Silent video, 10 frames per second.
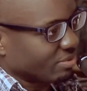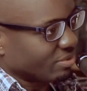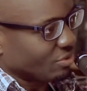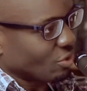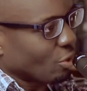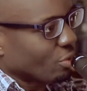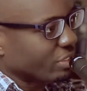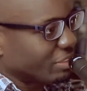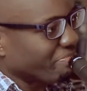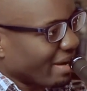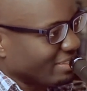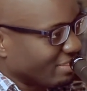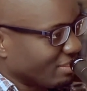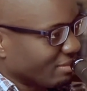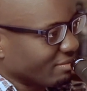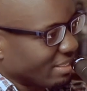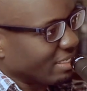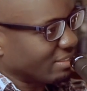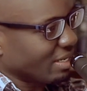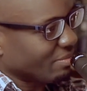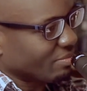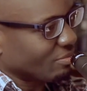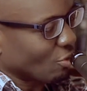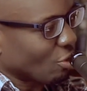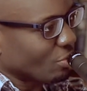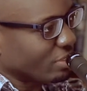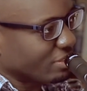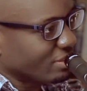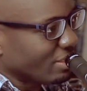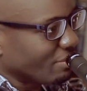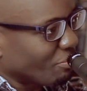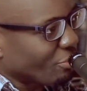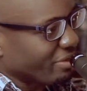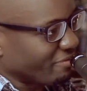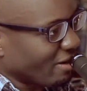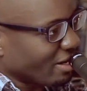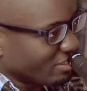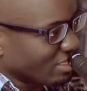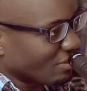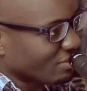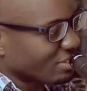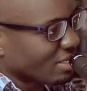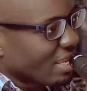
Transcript: You're always patching things up. You're always putting fires out.